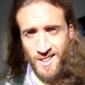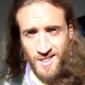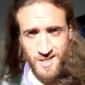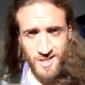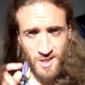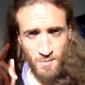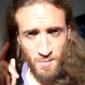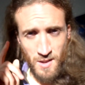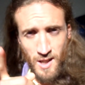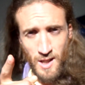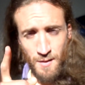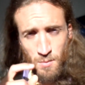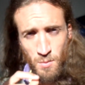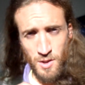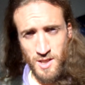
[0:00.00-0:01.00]
So be
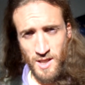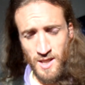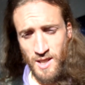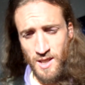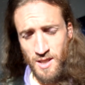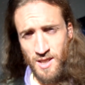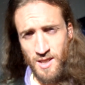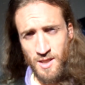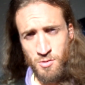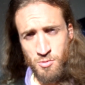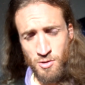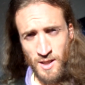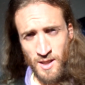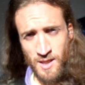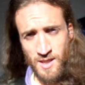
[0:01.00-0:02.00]
careful what you eat and
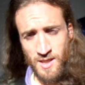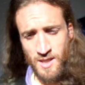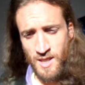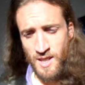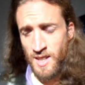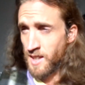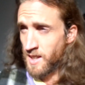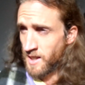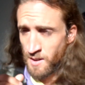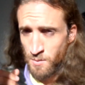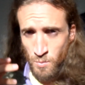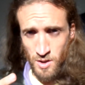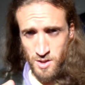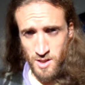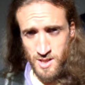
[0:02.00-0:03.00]
drink,
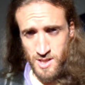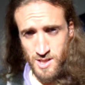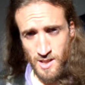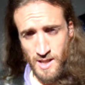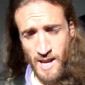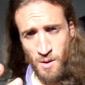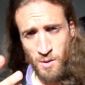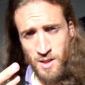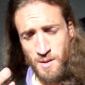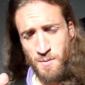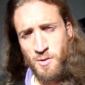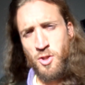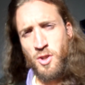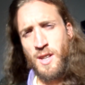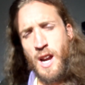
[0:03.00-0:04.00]
and what you, how you
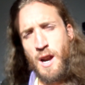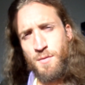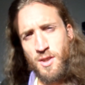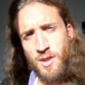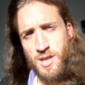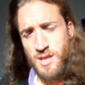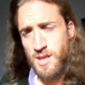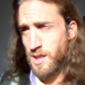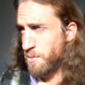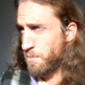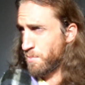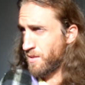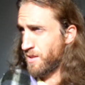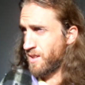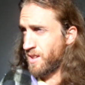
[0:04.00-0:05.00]
look after your sleep.